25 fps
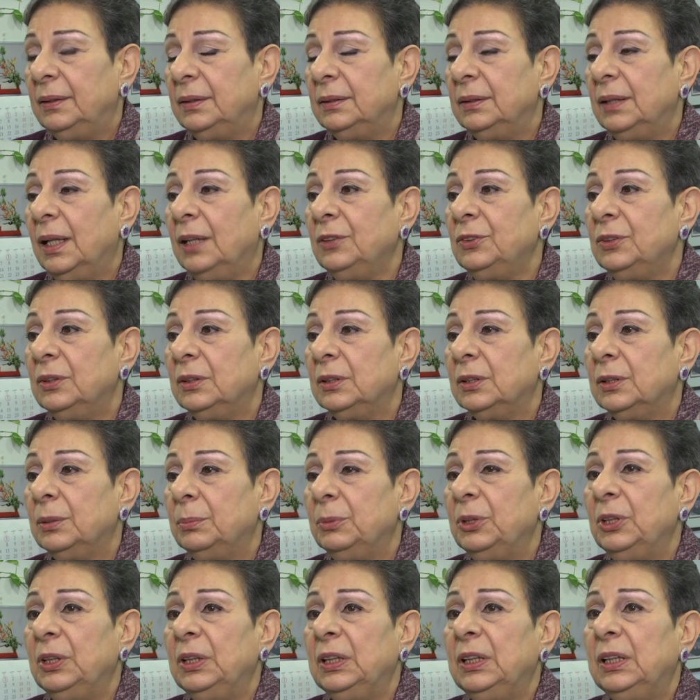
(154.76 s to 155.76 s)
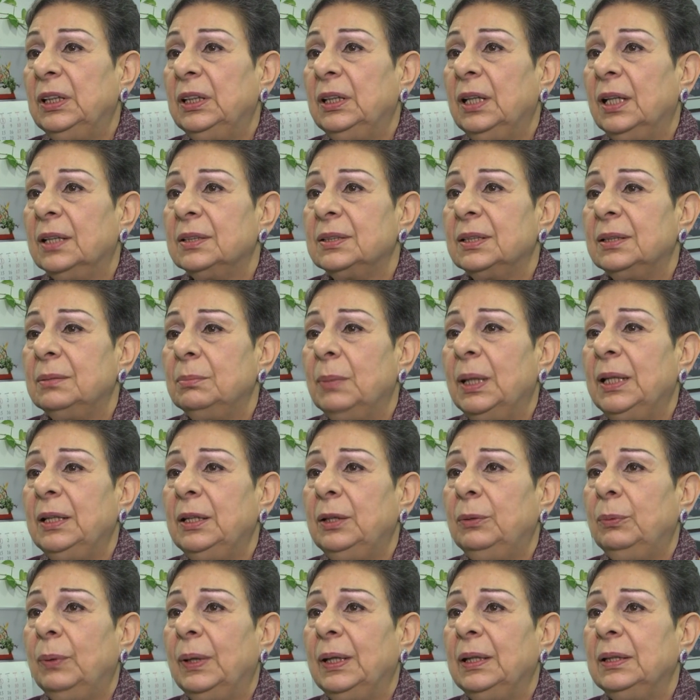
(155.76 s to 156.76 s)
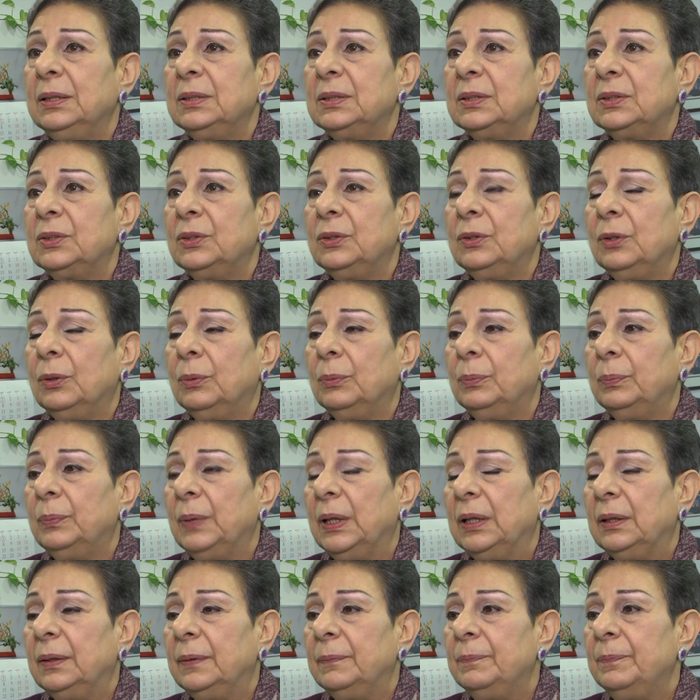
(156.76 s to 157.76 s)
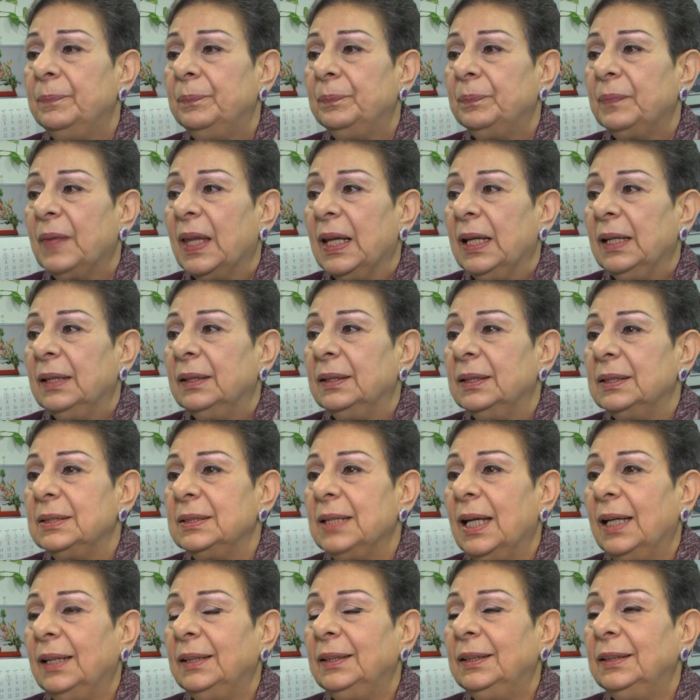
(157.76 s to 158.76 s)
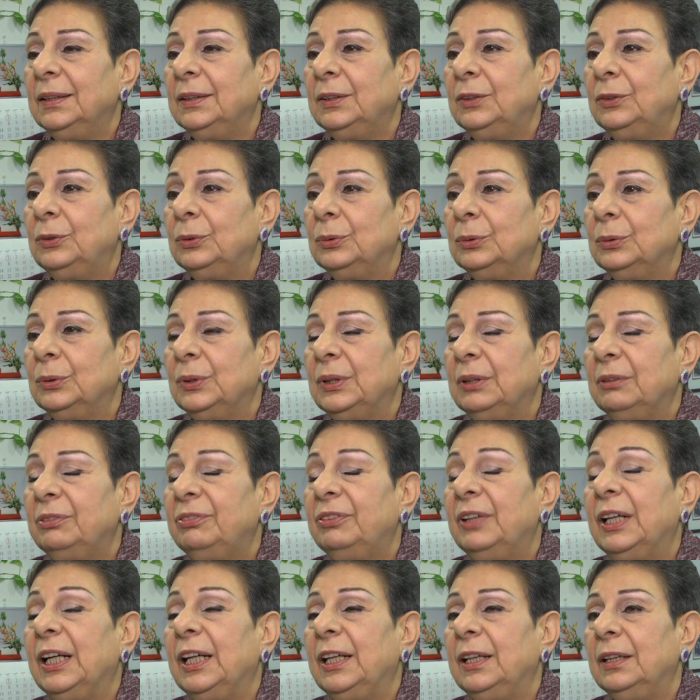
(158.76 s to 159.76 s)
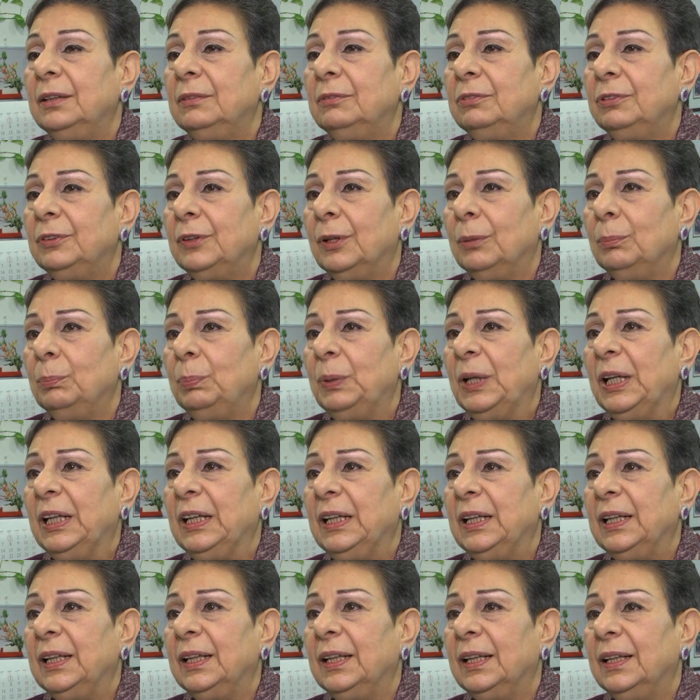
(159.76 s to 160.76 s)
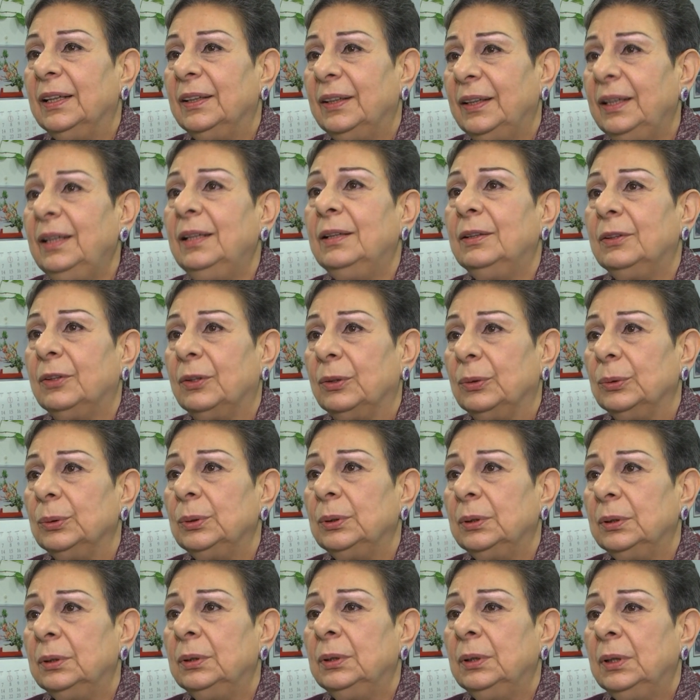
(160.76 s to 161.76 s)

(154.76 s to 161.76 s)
international community has in many ways, decided to refrain from playing a real role.